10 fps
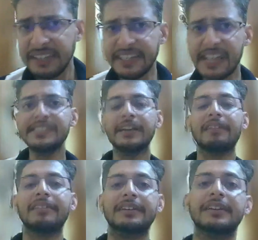test data
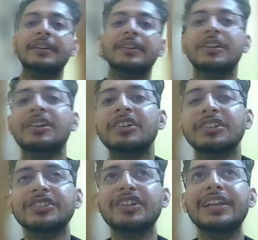set
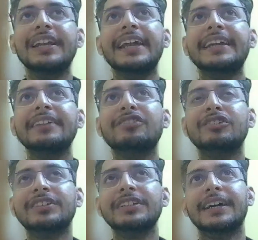so let us
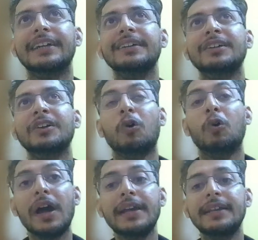consider
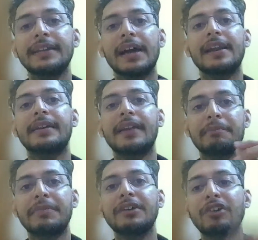why there are
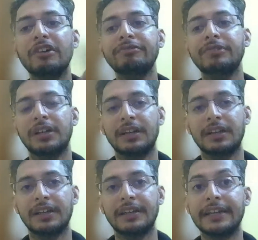number of
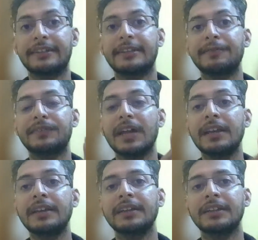descriptor
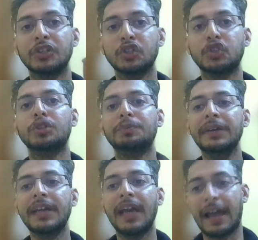should
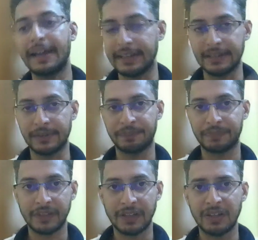be higher
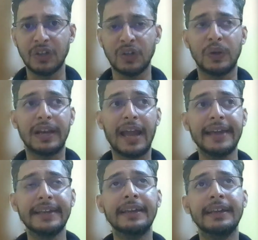
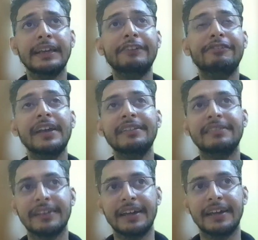like if i
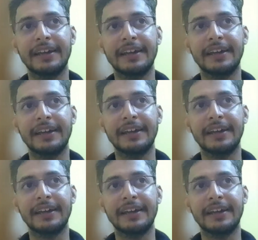say that
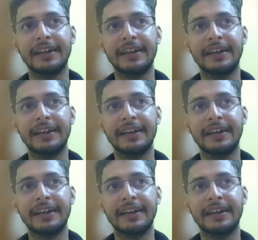uh, one
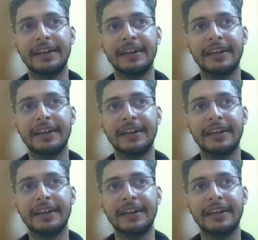student,